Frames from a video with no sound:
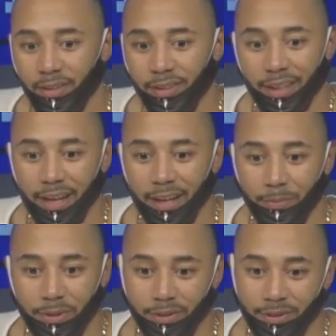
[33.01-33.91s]
the
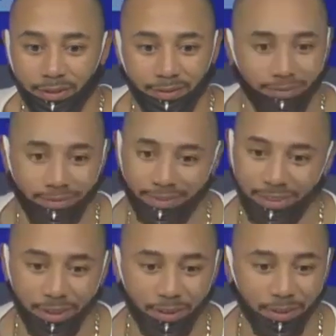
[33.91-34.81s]
lineup is,
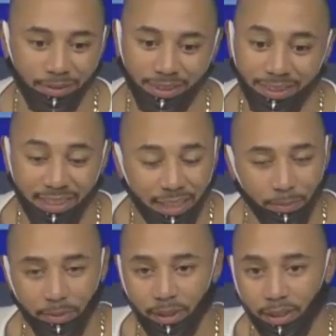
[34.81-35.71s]
you know,
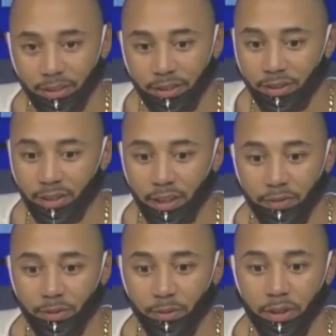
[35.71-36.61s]
deep, and it's just tough
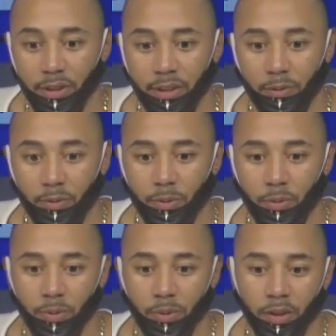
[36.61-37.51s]
to really get through